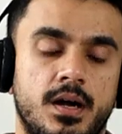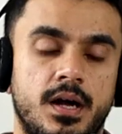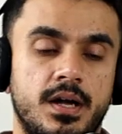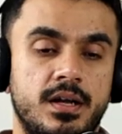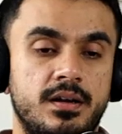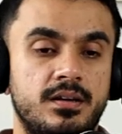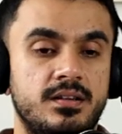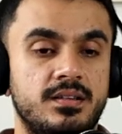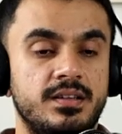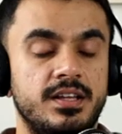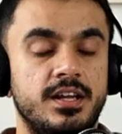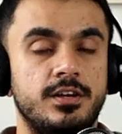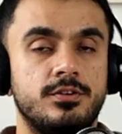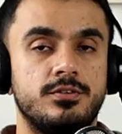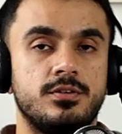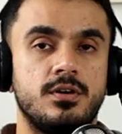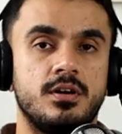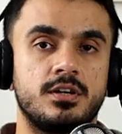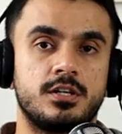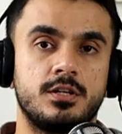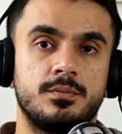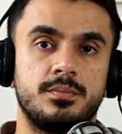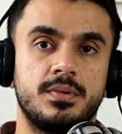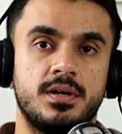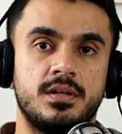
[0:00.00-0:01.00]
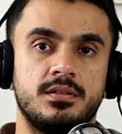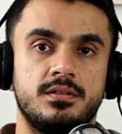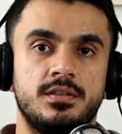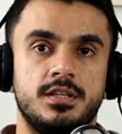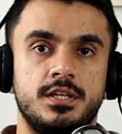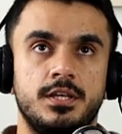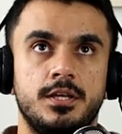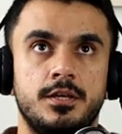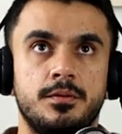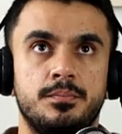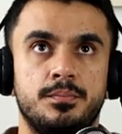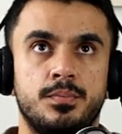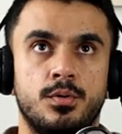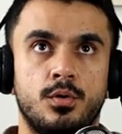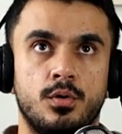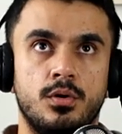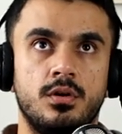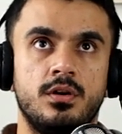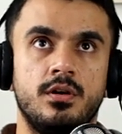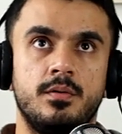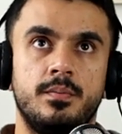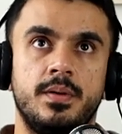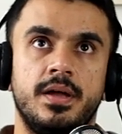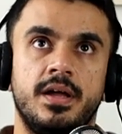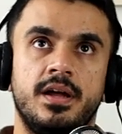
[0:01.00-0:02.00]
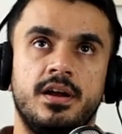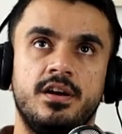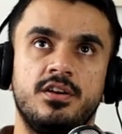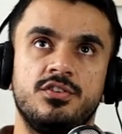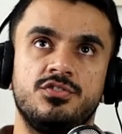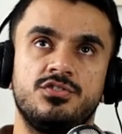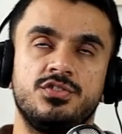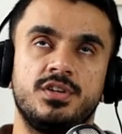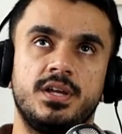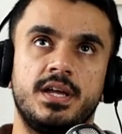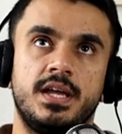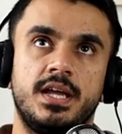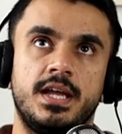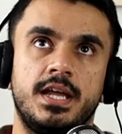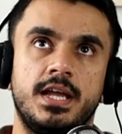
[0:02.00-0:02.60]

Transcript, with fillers: I earlier talked about the polar bears